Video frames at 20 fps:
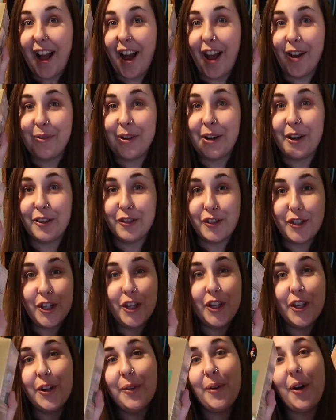And we got
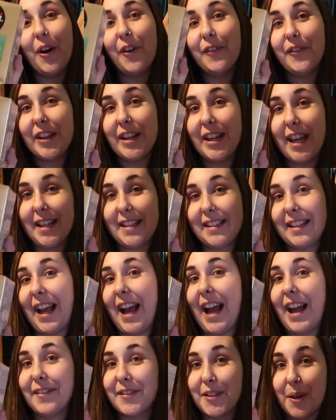two of the
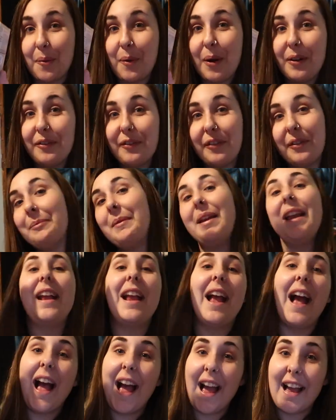Nescafs, one for
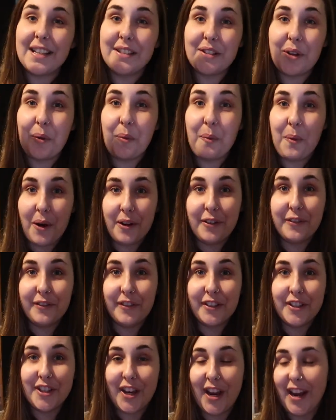me and one
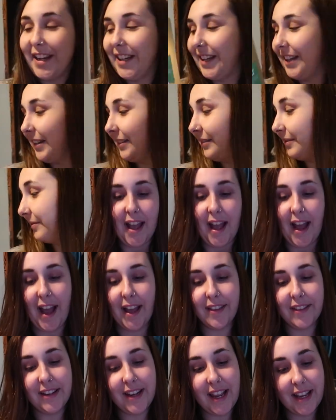for Jake.
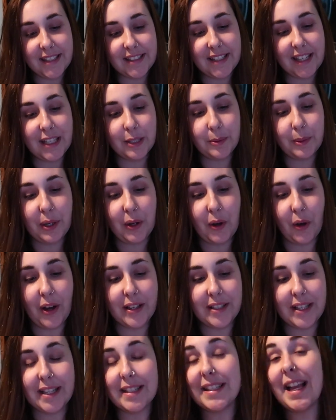And the next things we got
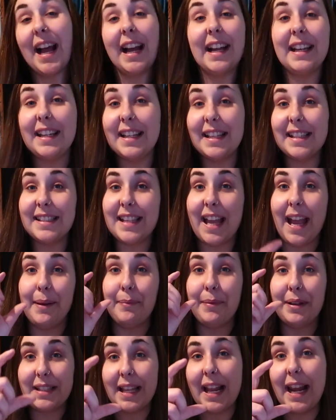is exactly the
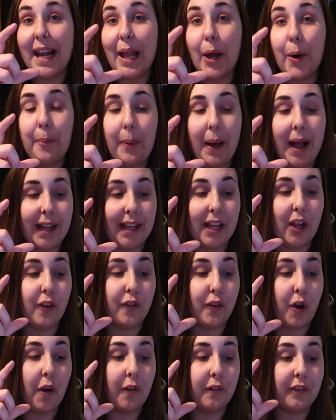same. It's a little packet
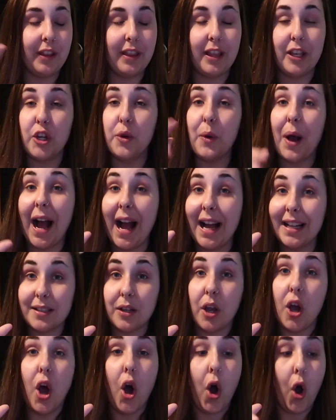of coffee that you add
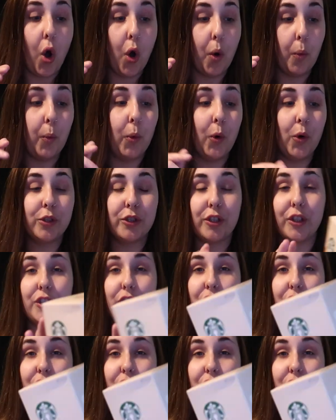hot water